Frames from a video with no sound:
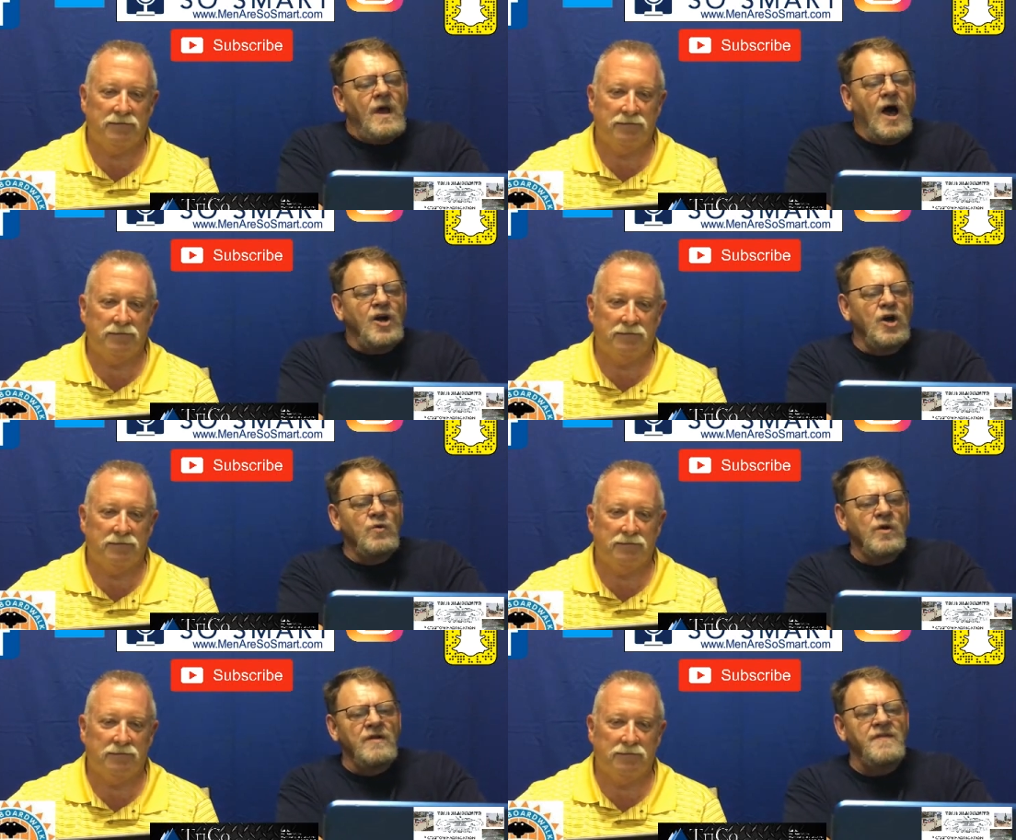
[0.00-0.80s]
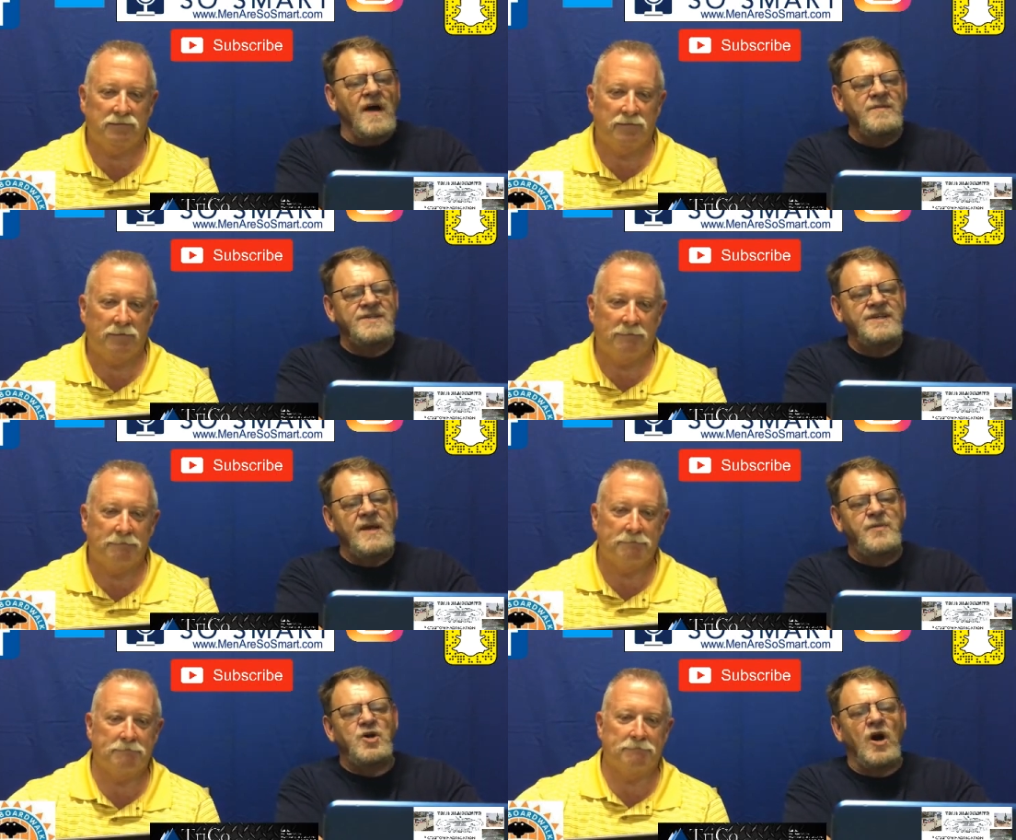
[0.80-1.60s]
Speaker 1: A good rule of thumb is to
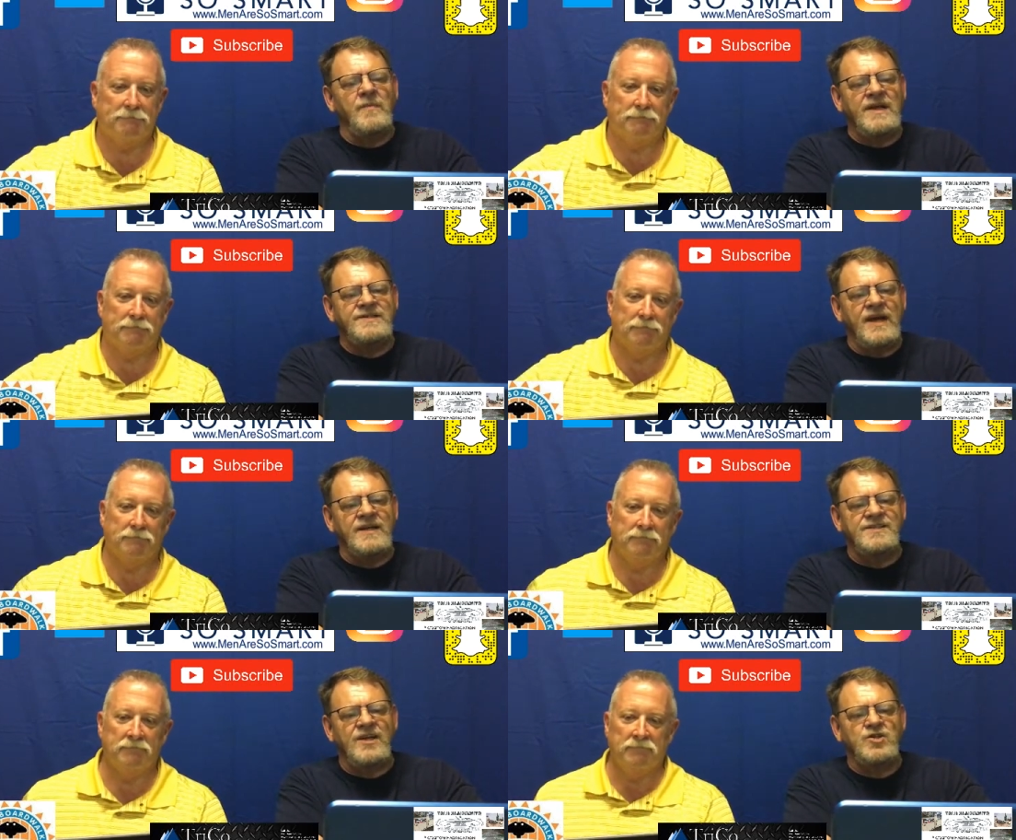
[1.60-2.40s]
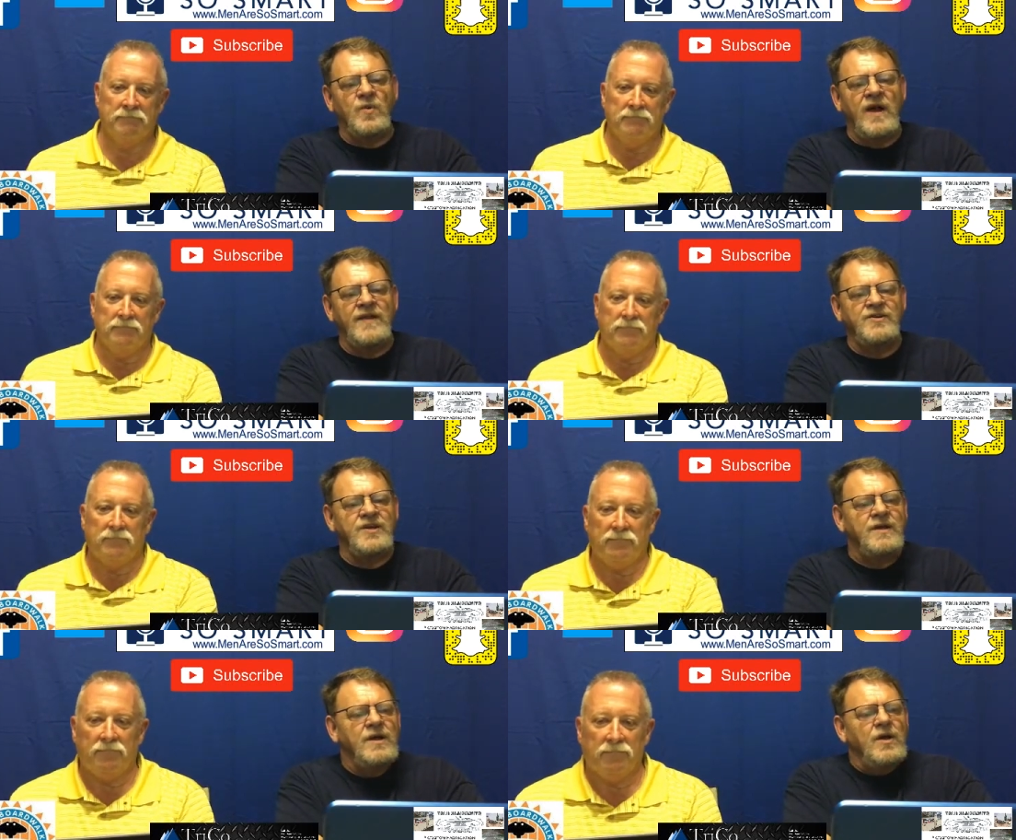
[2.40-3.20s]
keep your car maintained in such a way that
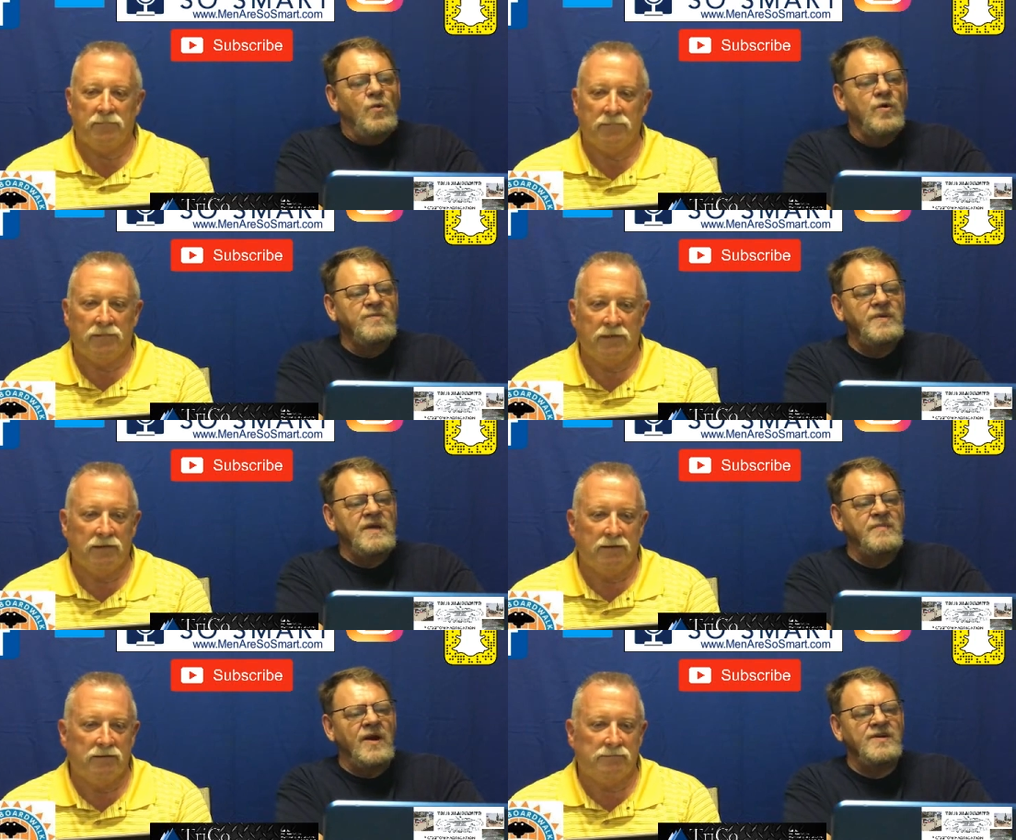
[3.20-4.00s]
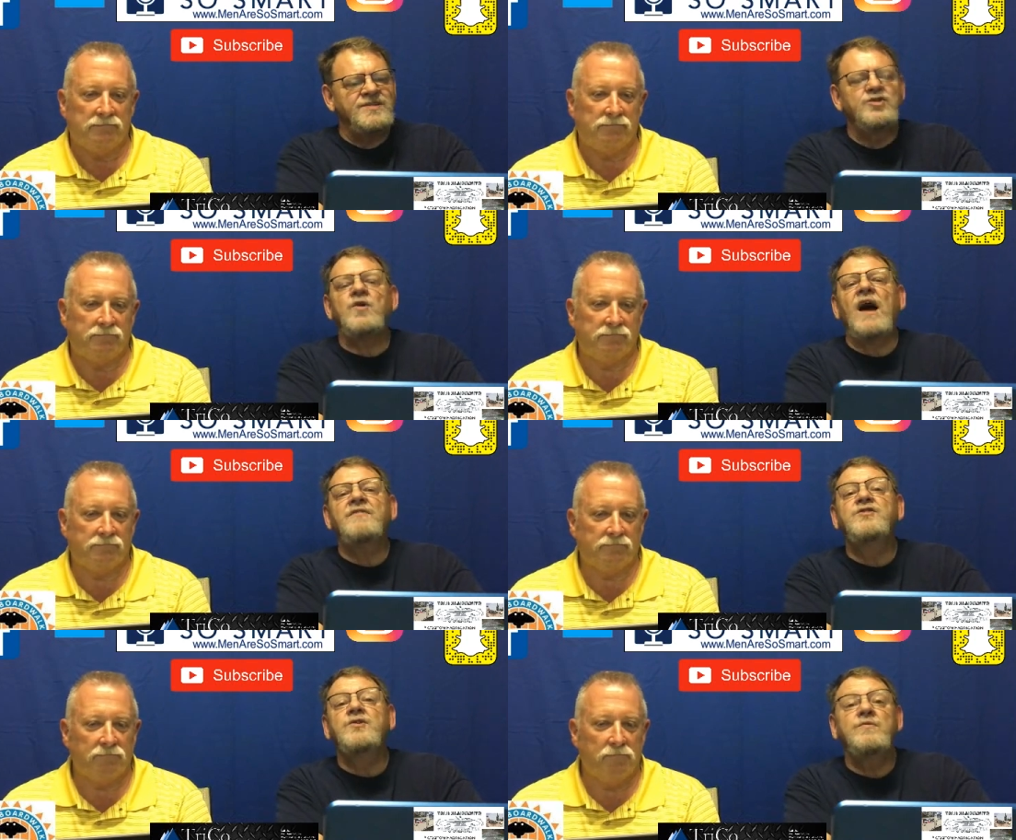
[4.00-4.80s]
you wouldn't be embarrassed to drive
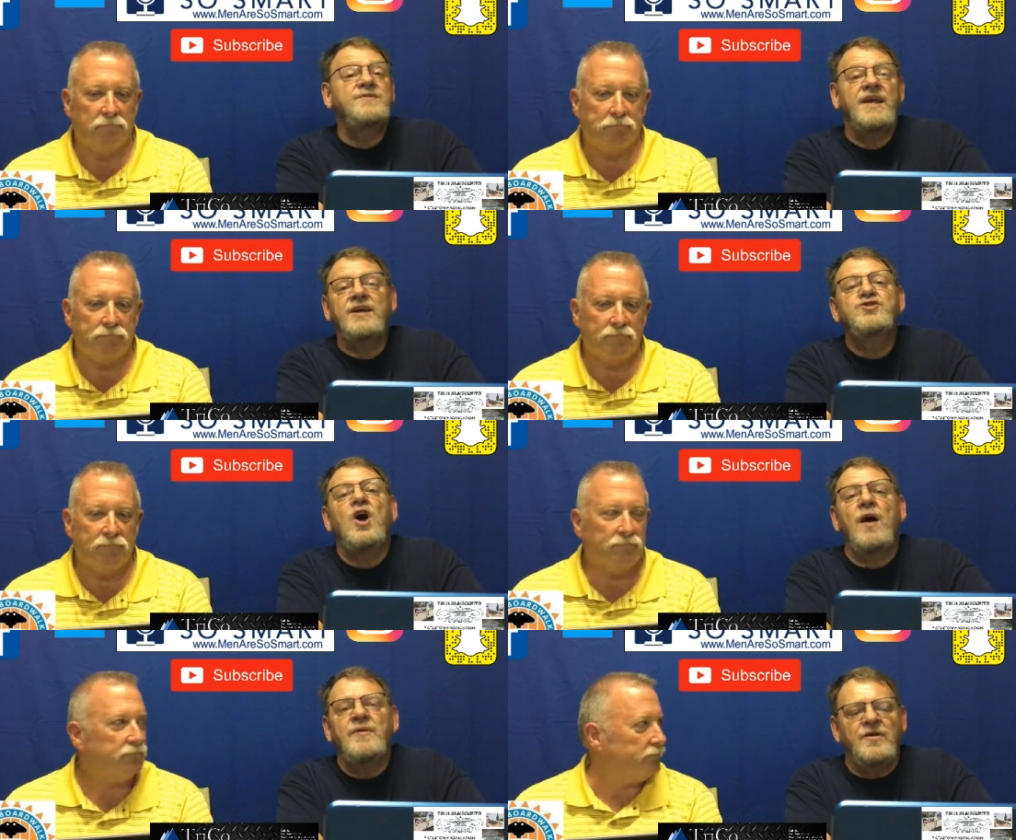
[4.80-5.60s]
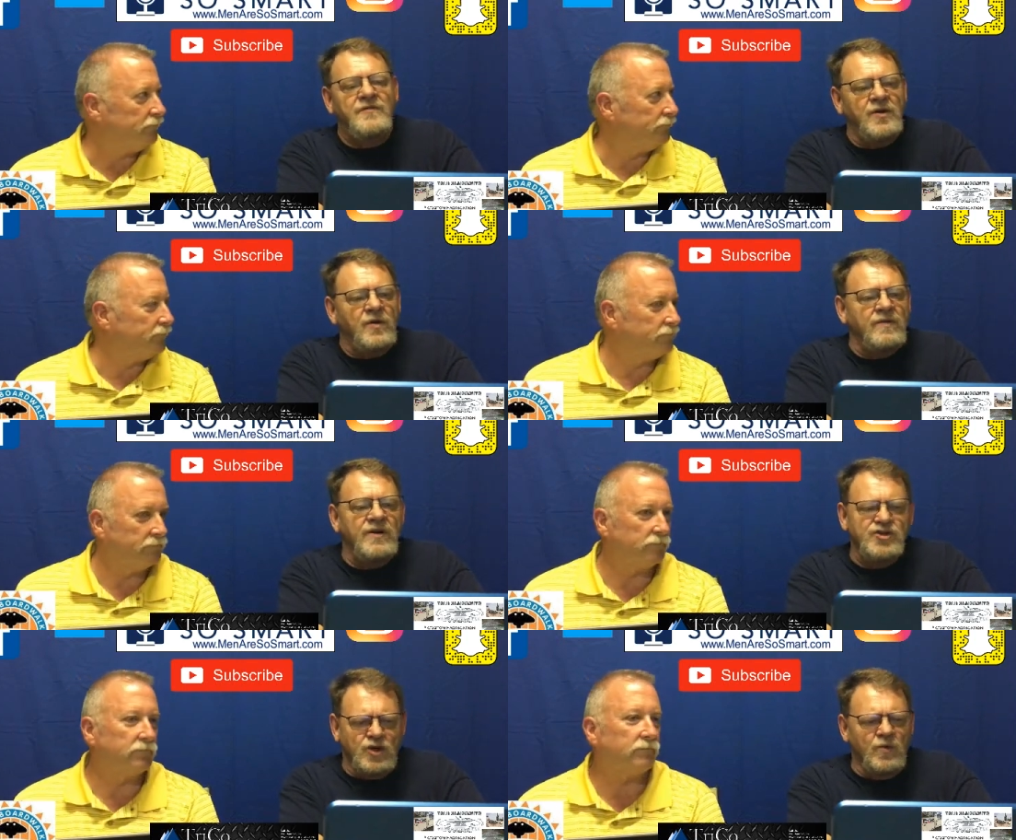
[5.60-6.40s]
it to, say, a job interview.
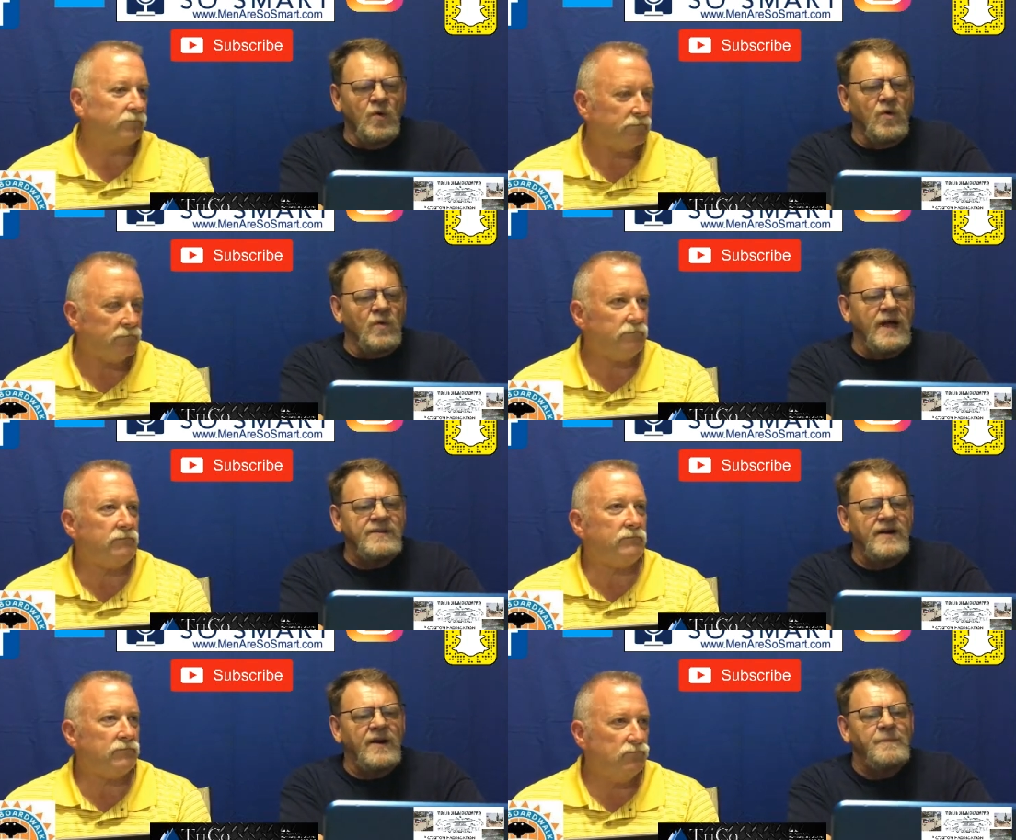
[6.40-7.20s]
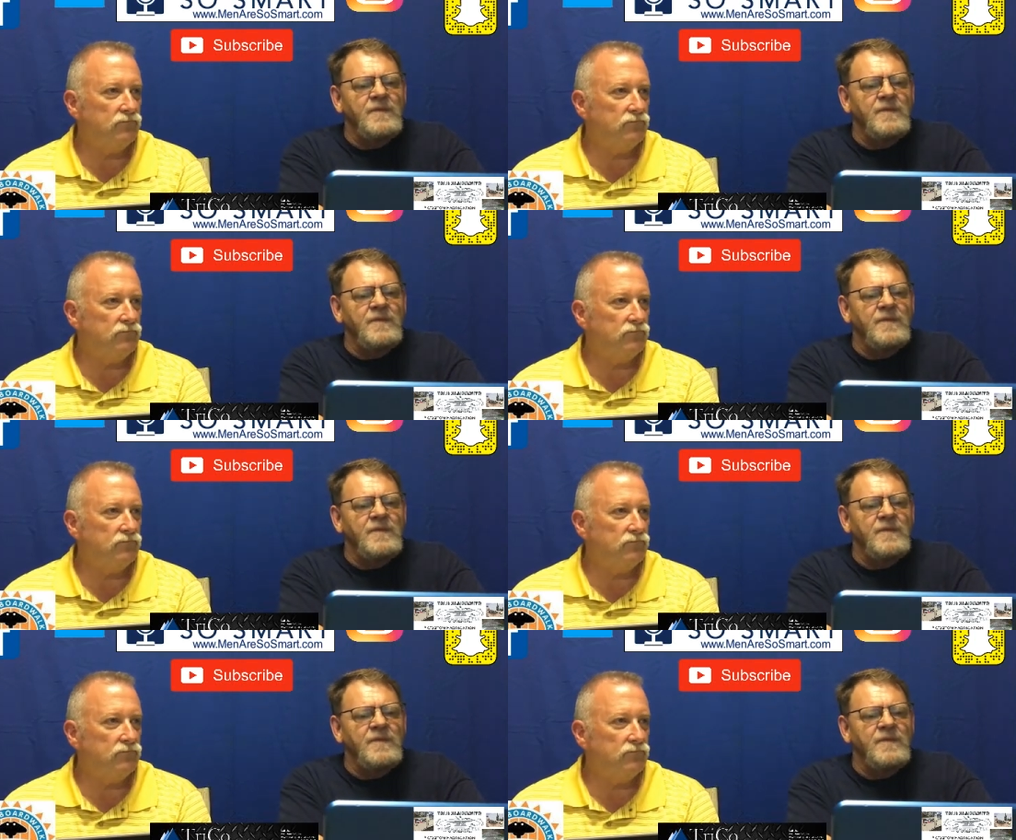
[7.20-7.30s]
There's your rule right there.